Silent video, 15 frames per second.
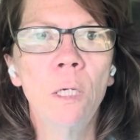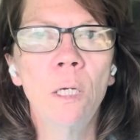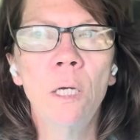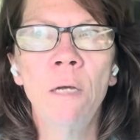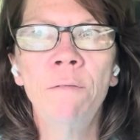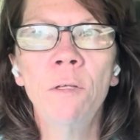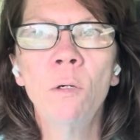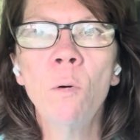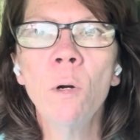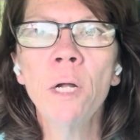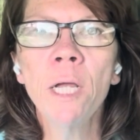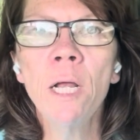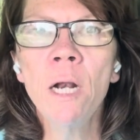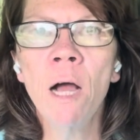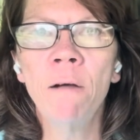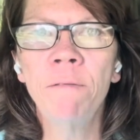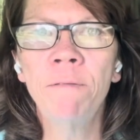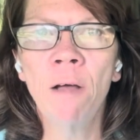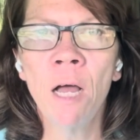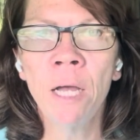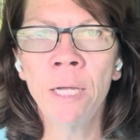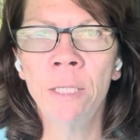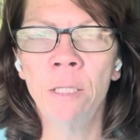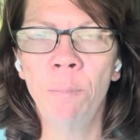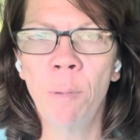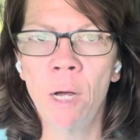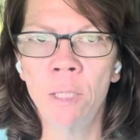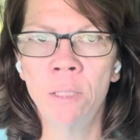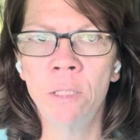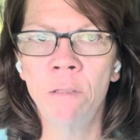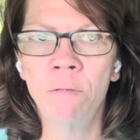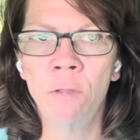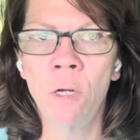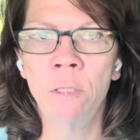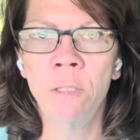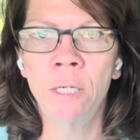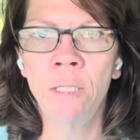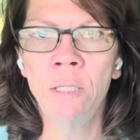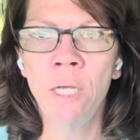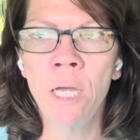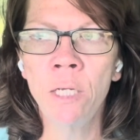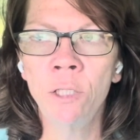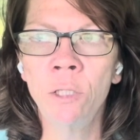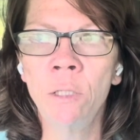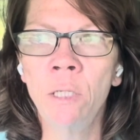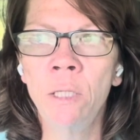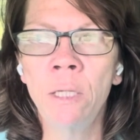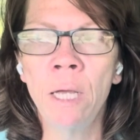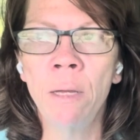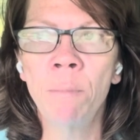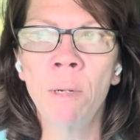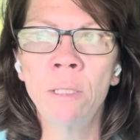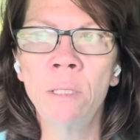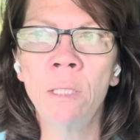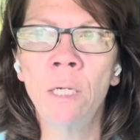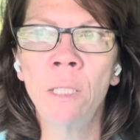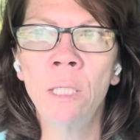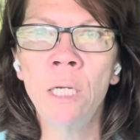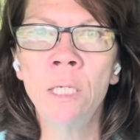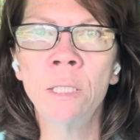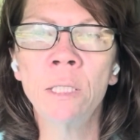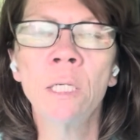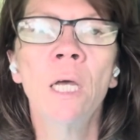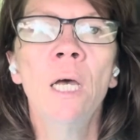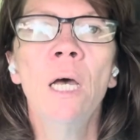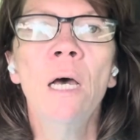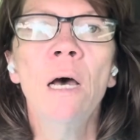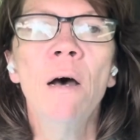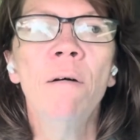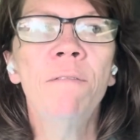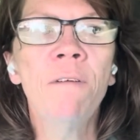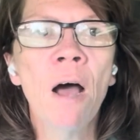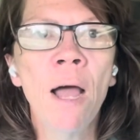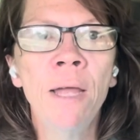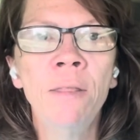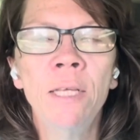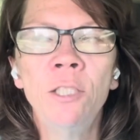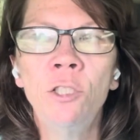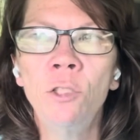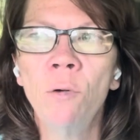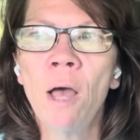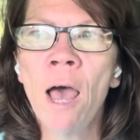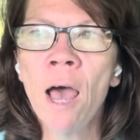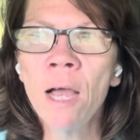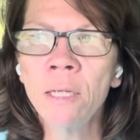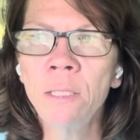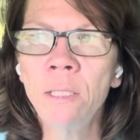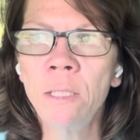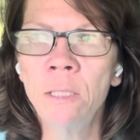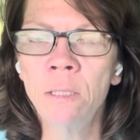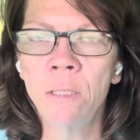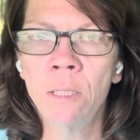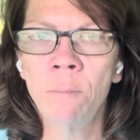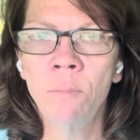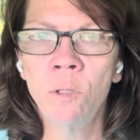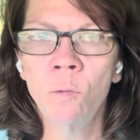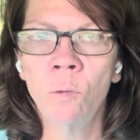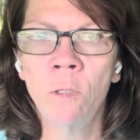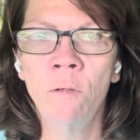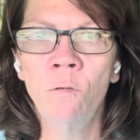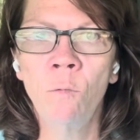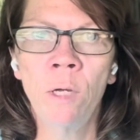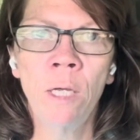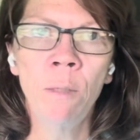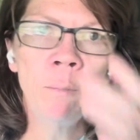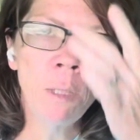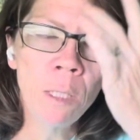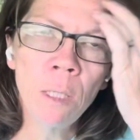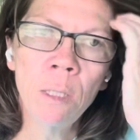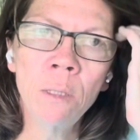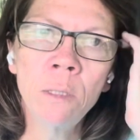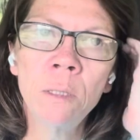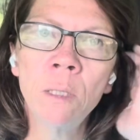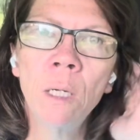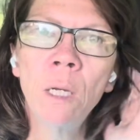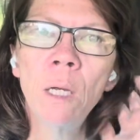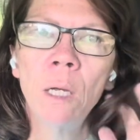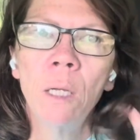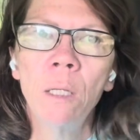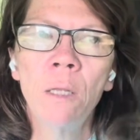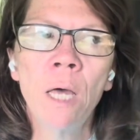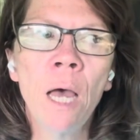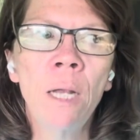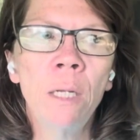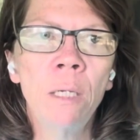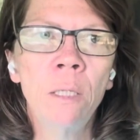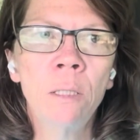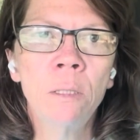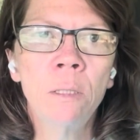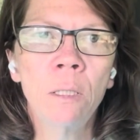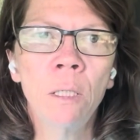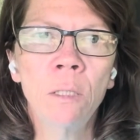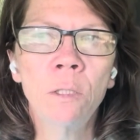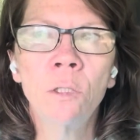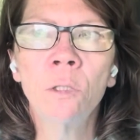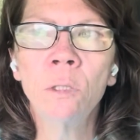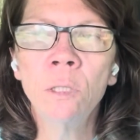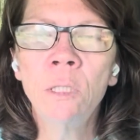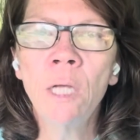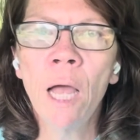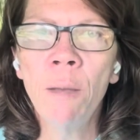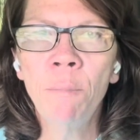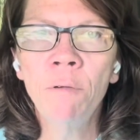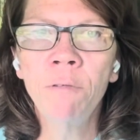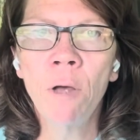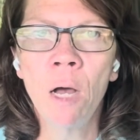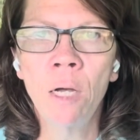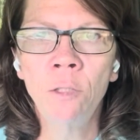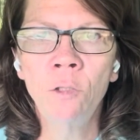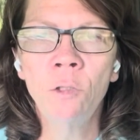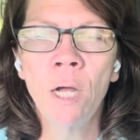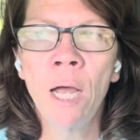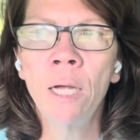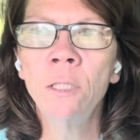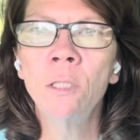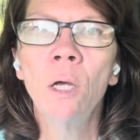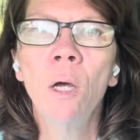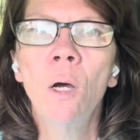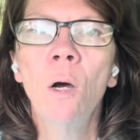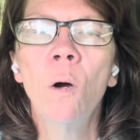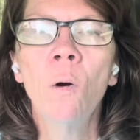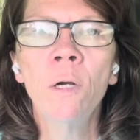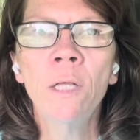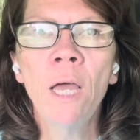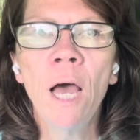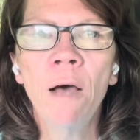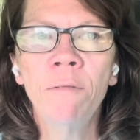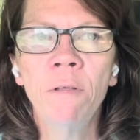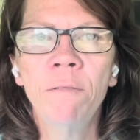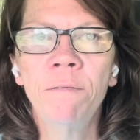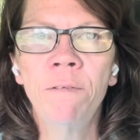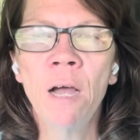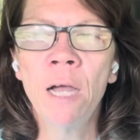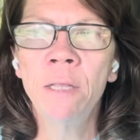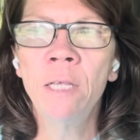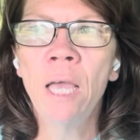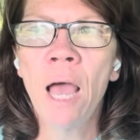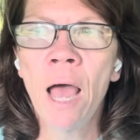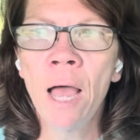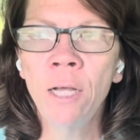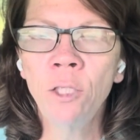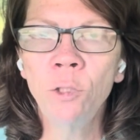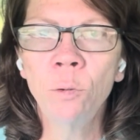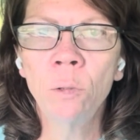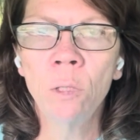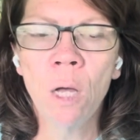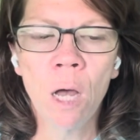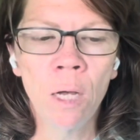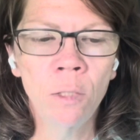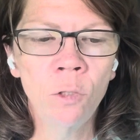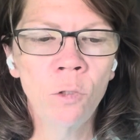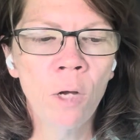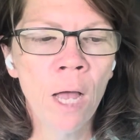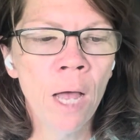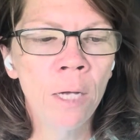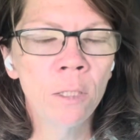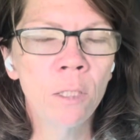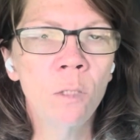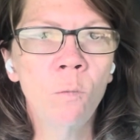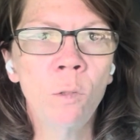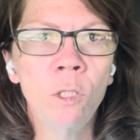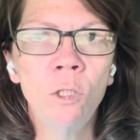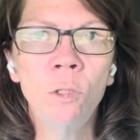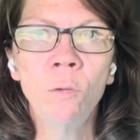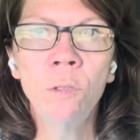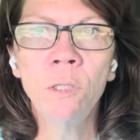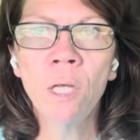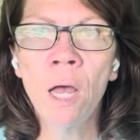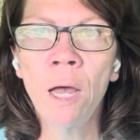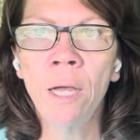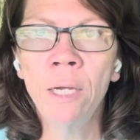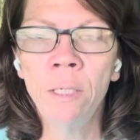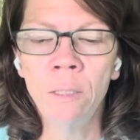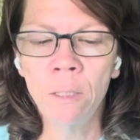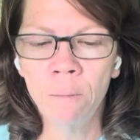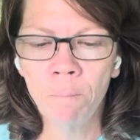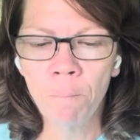if the court cannot find the positive law citation, then they must at least find that you acted in some sort of way, because that is a certain type of contract, or they have to find the actual contract in which you signed,